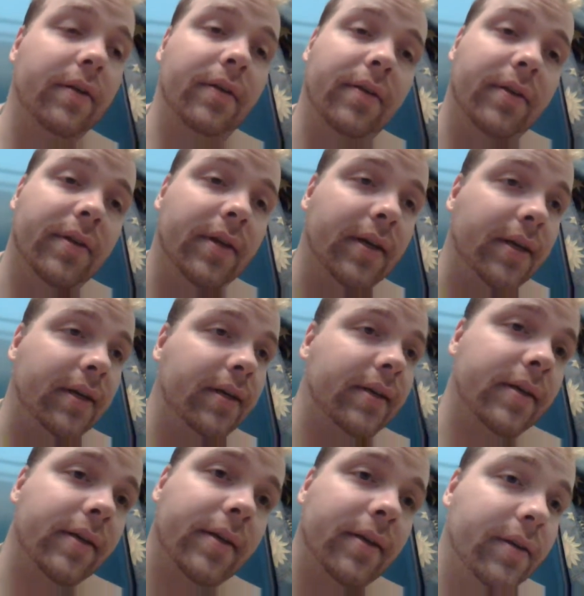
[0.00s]
you think
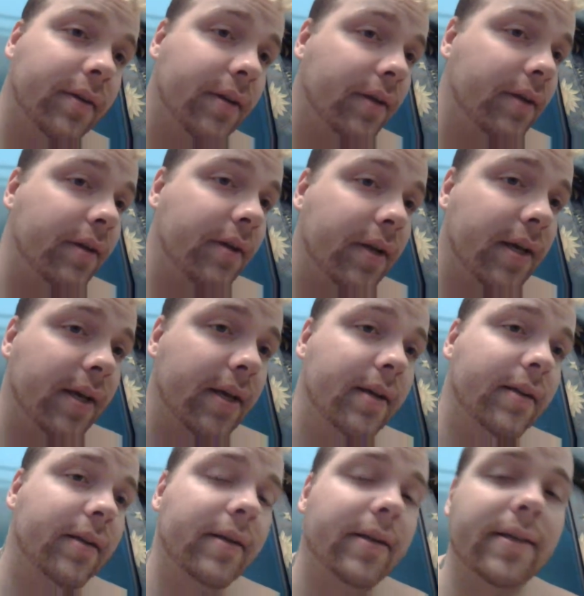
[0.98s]
you think you can
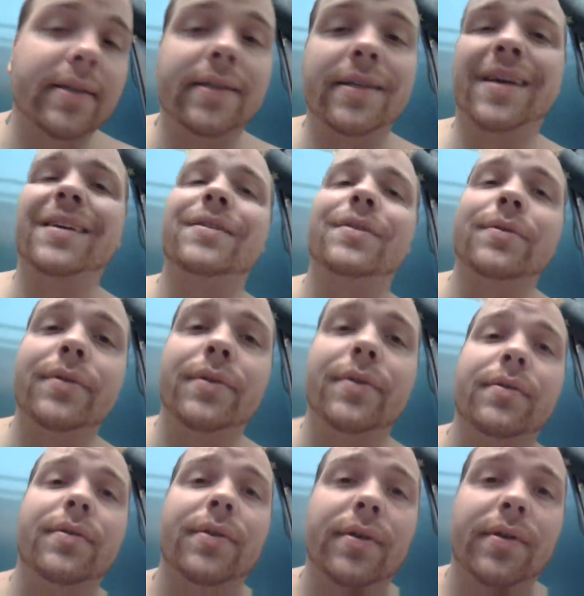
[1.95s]
handle it? He's a tattooist
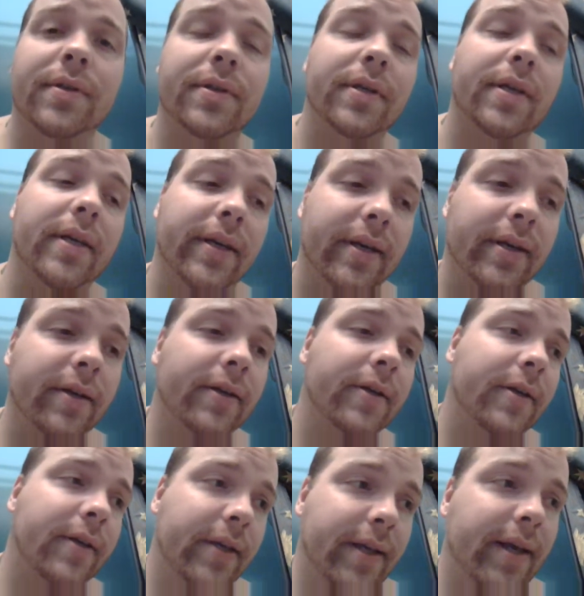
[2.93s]
too, so he's like, yeah,
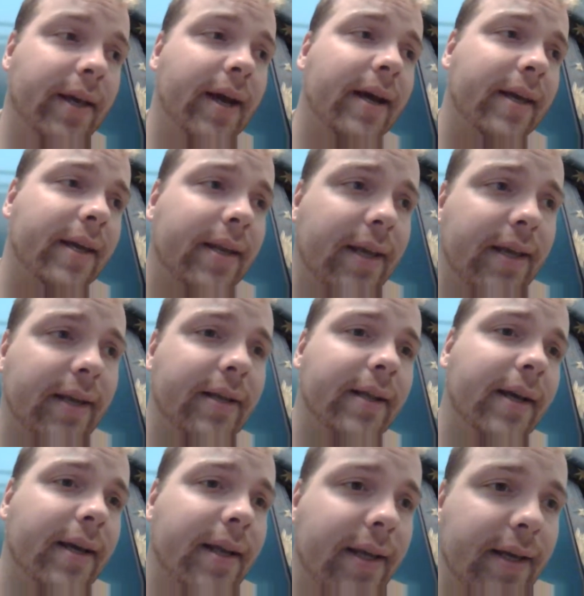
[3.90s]
yeah, I can handle
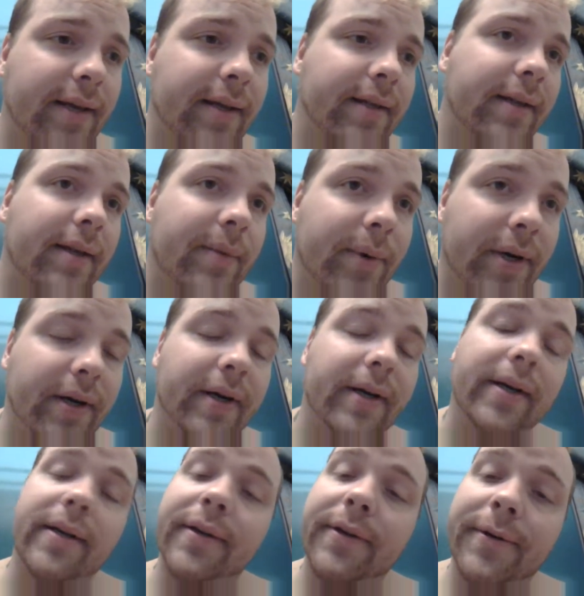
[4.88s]
it. I can handle it. I'm like, all
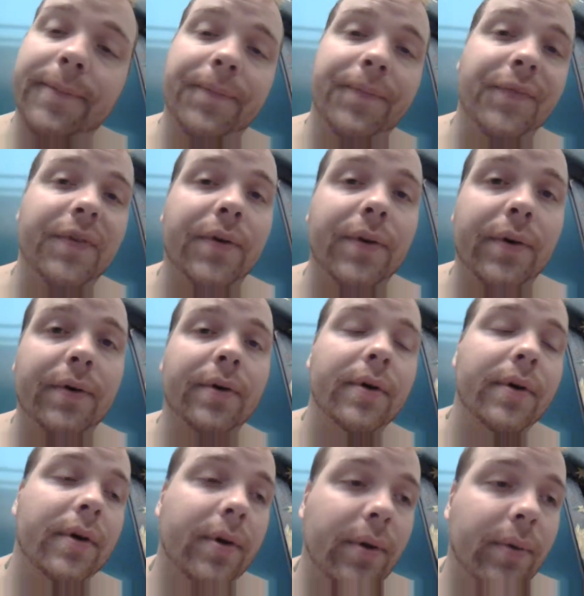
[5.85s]
right, dude. So
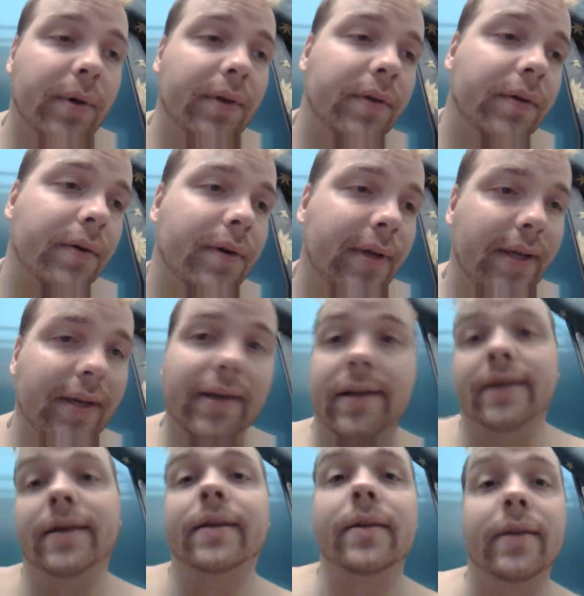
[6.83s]
we went through it. He could
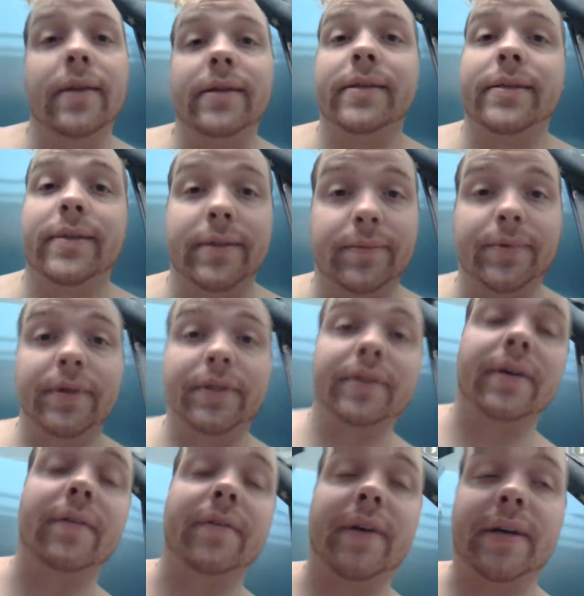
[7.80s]
handle it. He's pretty
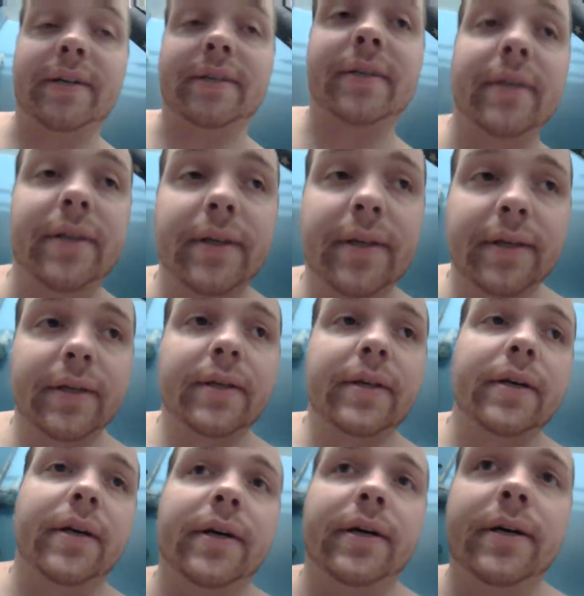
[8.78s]
tough actually.
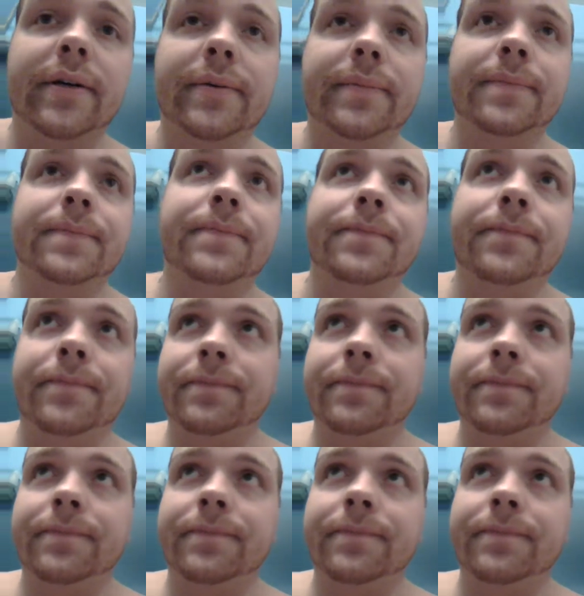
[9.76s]
Um,